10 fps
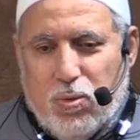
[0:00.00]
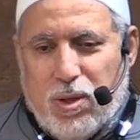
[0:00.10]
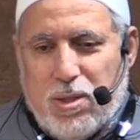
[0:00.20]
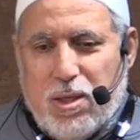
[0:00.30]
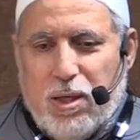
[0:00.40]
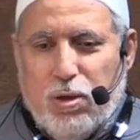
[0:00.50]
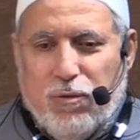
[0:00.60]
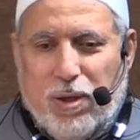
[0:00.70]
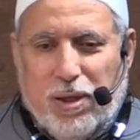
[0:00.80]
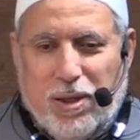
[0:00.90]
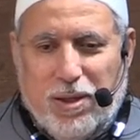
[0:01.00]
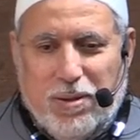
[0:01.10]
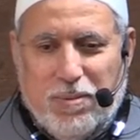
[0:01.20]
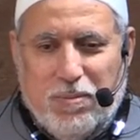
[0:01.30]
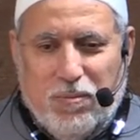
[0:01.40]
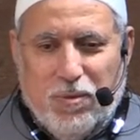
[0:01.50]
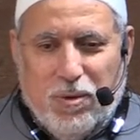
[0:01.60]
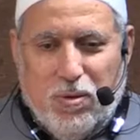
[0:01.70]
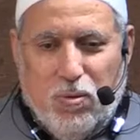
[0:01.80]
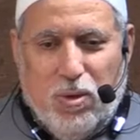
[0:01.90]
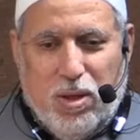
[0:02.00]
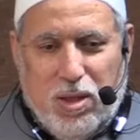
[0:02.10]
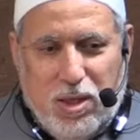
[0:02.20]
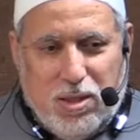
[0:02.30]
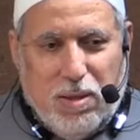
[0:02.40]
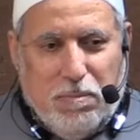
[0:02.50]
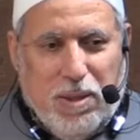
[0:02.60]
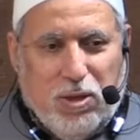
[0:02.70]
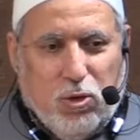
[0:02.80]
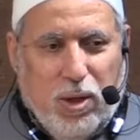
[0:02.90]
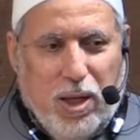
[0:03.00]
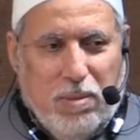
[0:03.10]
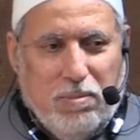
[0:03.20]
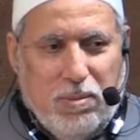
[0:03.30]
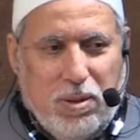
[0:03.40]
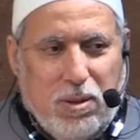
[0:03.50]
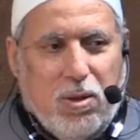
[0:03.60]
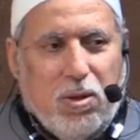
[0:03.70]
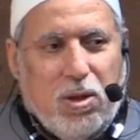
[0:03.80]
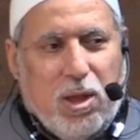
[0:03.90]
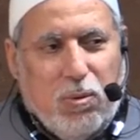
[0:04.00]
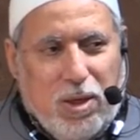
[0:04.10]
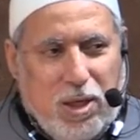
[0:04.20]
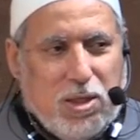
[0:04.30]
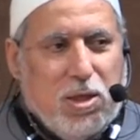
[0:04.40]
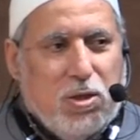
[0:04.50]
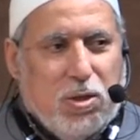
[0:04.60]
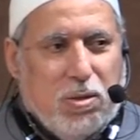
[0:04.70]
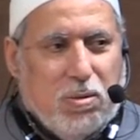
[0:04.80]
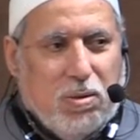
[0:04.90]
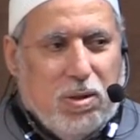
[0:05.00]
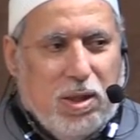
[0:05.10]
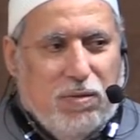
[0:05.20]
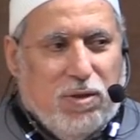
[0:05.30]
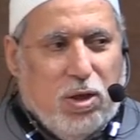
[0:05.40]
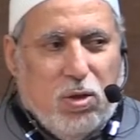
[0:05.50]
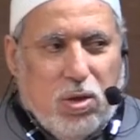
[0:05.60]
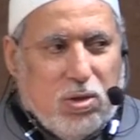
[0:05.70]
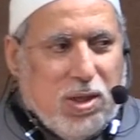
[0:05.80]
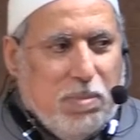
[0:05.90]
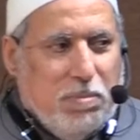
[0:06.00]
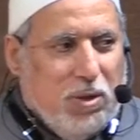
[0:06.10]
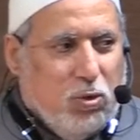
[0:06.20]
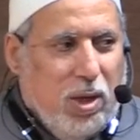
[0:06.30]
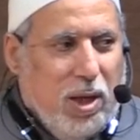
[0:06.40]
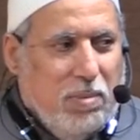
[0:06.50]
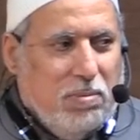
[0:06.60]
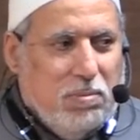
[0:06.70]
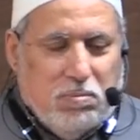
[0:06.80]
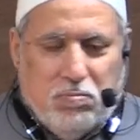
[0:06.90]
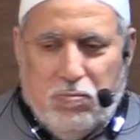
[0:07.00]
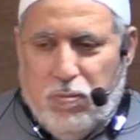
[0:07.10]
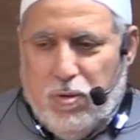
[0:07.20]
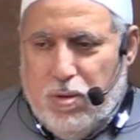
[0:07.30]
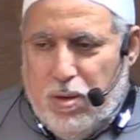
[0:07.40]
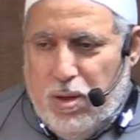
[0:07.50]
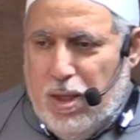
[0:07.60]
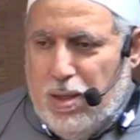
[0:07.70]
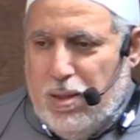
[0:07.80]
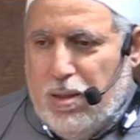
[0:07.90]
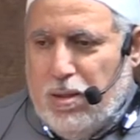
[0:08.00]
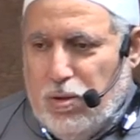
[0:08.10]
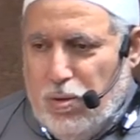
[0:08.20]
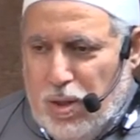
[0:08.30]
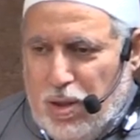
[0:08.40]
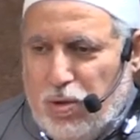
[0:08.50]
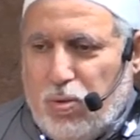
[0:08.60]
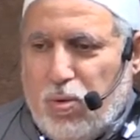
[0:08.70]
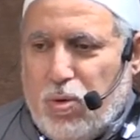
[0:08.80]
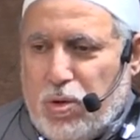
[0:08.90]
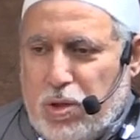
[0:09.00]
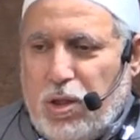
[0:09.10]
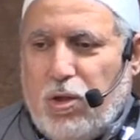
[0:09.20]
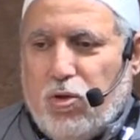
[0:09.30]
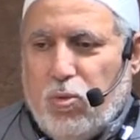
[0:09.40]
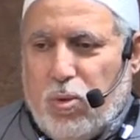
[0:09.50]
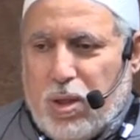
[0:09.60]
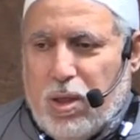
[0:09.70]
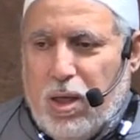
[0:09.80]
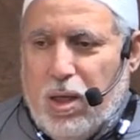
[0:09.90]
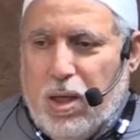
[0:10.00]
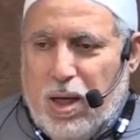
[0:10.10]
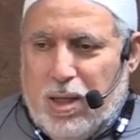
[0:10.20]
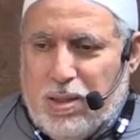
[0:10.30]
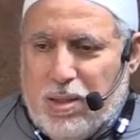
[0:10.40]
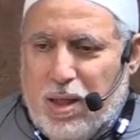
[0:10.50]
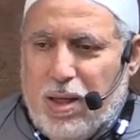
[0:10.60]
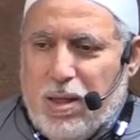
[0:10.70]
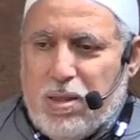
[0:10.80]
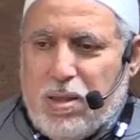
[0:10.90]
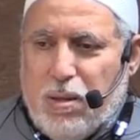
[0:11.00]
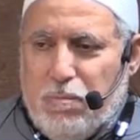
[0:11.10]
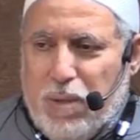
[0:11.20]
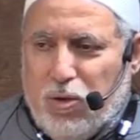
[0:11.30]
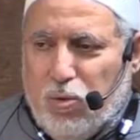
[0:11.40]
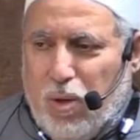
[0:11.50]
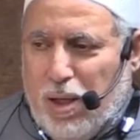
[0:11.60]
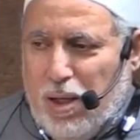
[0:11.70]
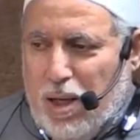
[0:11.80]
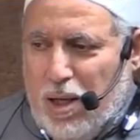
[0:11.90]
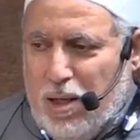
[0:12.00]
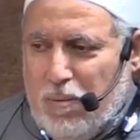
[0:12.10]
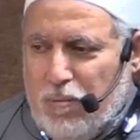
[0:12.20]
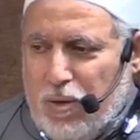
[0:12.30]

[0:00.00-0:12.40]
to the side of Allah. When they submit to him, they will listen to you. If they don't submit to him, then you need to continue to work. Until they submit to Allah,